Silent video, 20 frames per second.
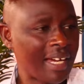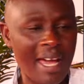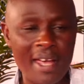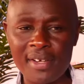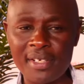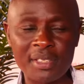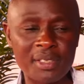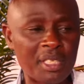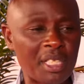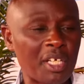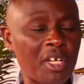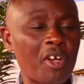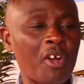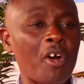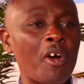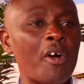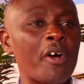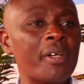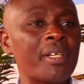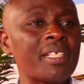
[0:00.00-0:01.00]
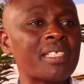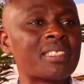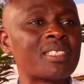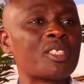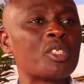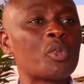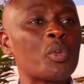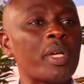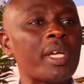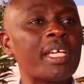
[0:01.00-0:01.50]
Currently, God is
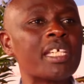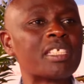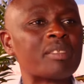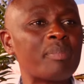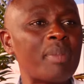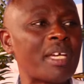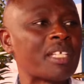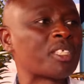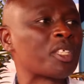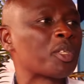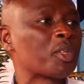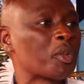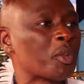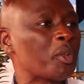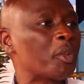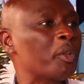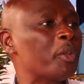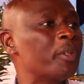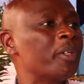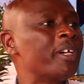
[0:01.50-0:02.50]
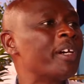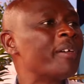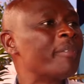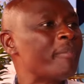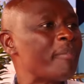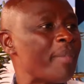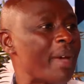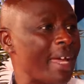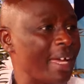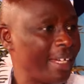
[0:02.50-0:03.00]
doing his best through
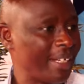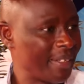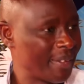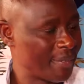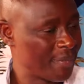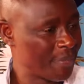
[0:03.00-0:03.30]
men.